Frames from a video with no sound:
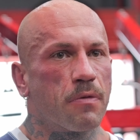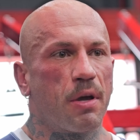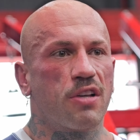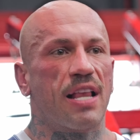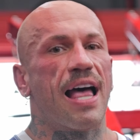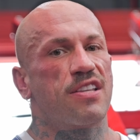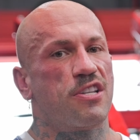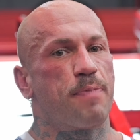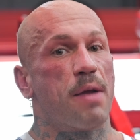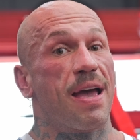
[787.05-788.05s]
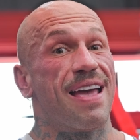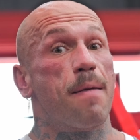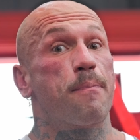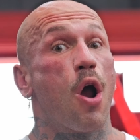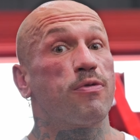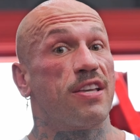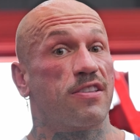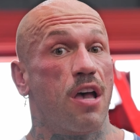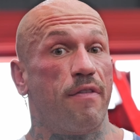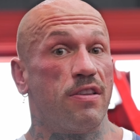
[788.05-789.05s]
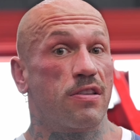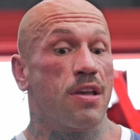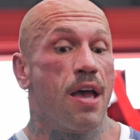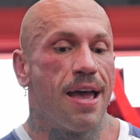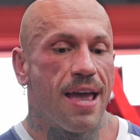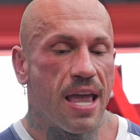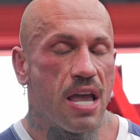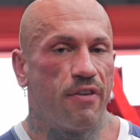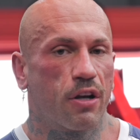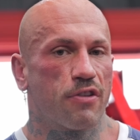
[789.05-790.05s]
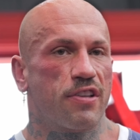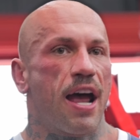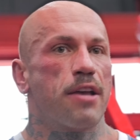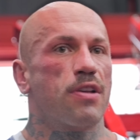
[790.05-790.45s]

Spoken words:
because I like to spread my protein servings even across the day.